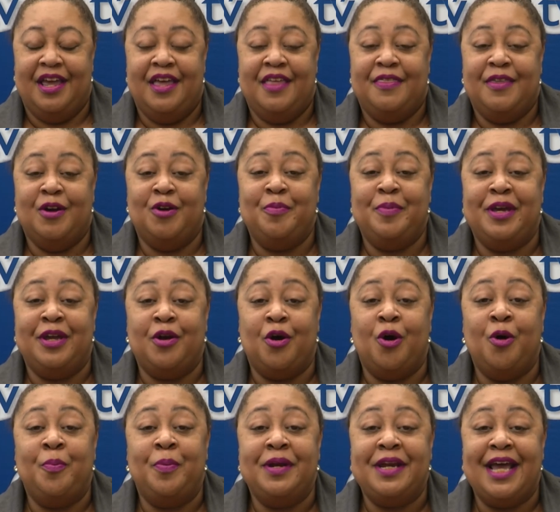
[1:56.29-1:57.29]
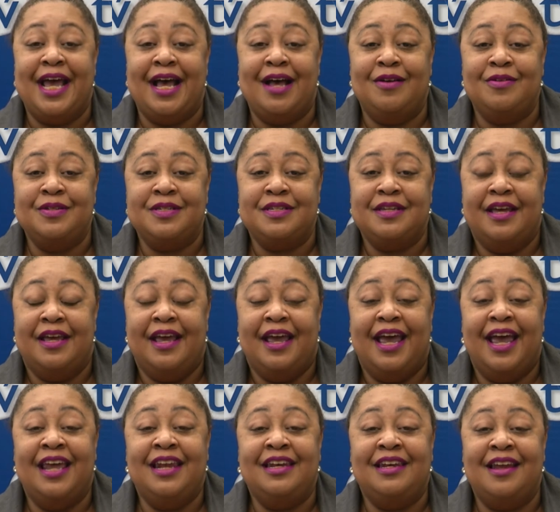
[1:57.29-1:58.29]
There will be an open house
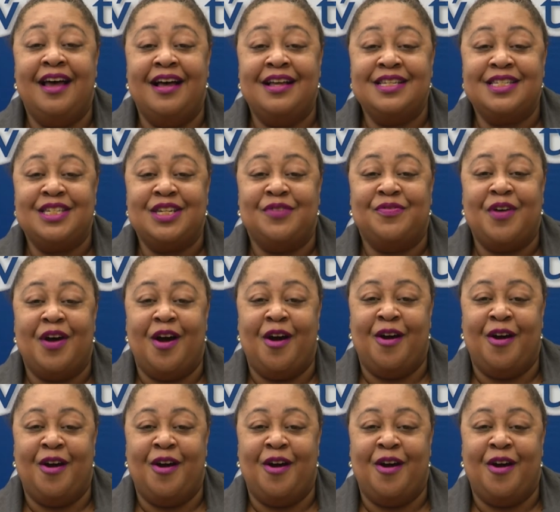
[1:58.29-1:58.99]
and lots of